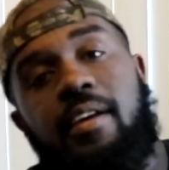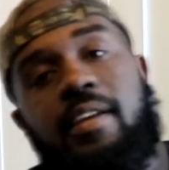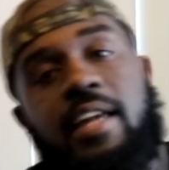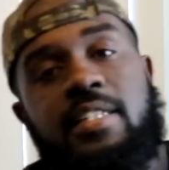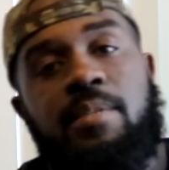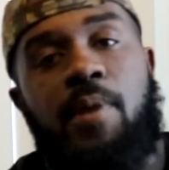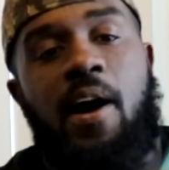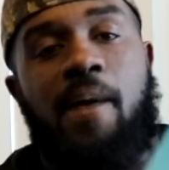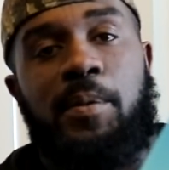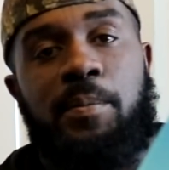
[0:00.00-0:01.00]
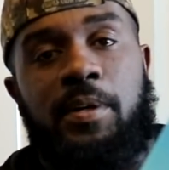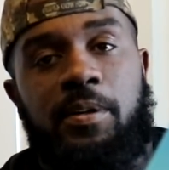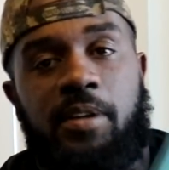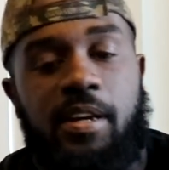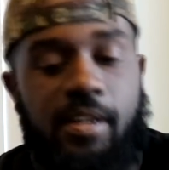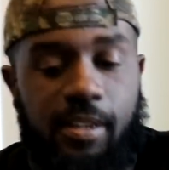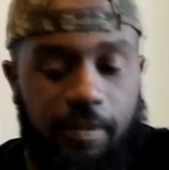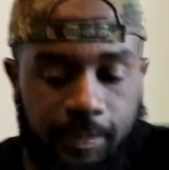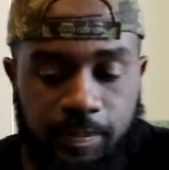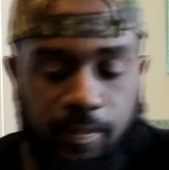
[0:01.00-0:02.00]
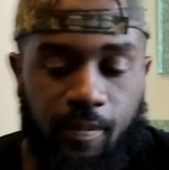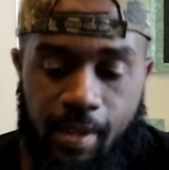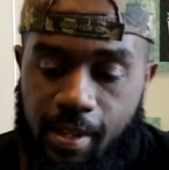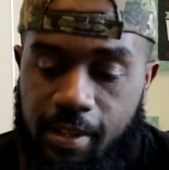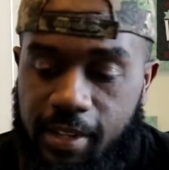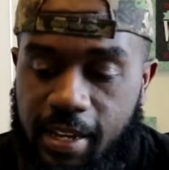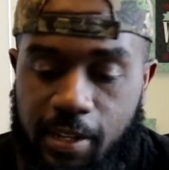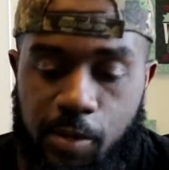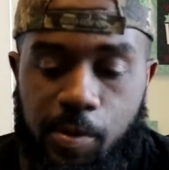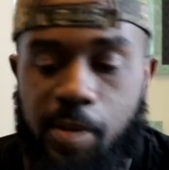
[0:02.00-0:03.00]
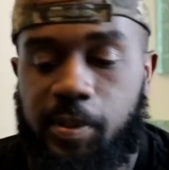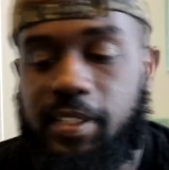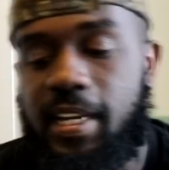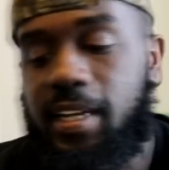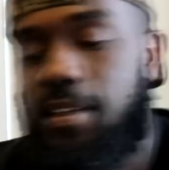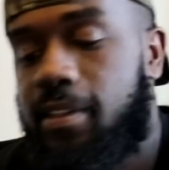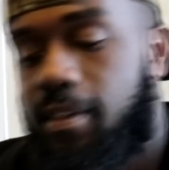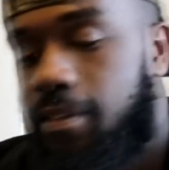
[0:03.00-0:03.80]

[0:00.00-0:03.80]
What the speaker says: Got some almond milk. Can't go wrong with that.